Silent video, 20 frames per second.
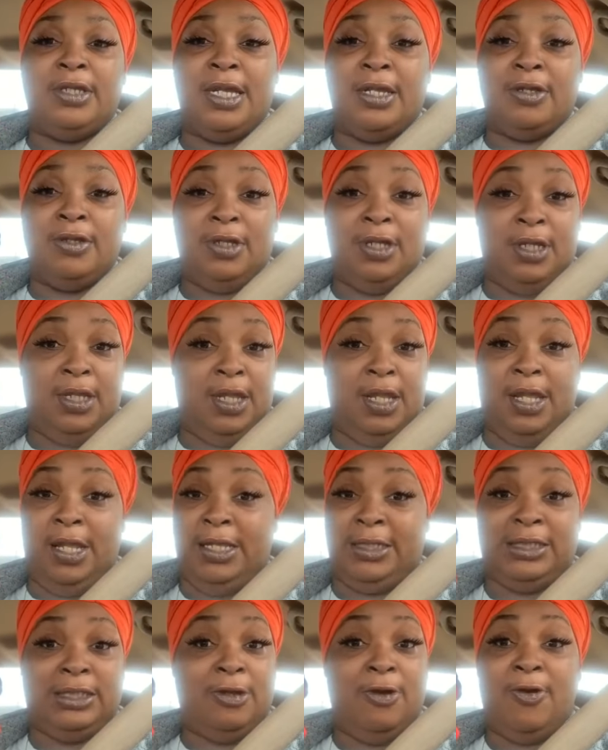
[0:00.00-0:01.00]

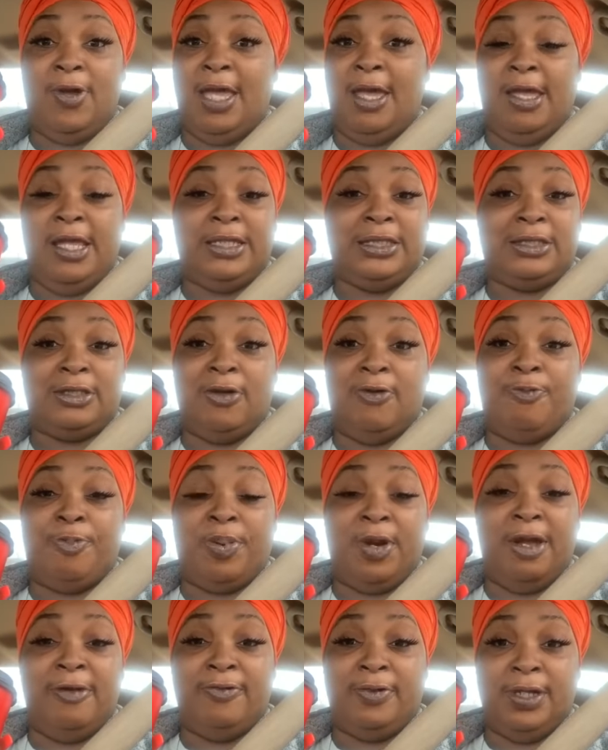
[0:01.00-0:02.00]
It's so
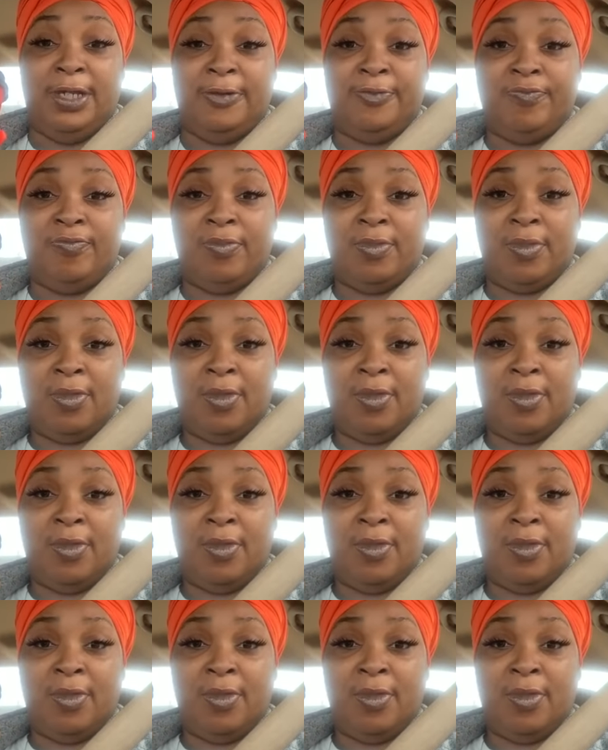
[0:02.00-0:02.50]
prevalent.